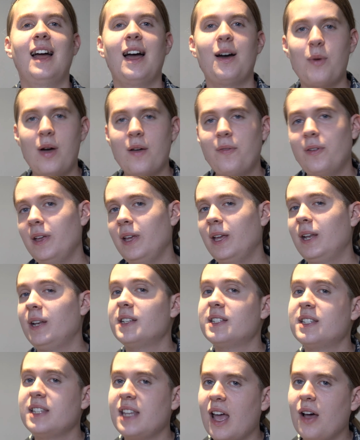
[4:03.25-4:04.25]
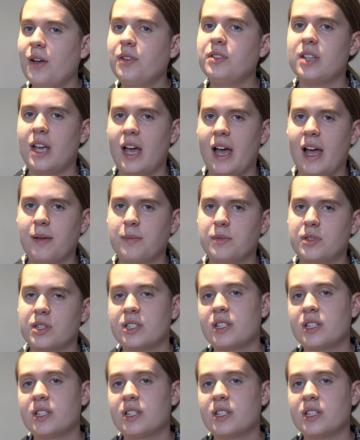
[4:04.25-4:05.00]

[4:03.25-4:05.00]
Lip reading: However, it is now time to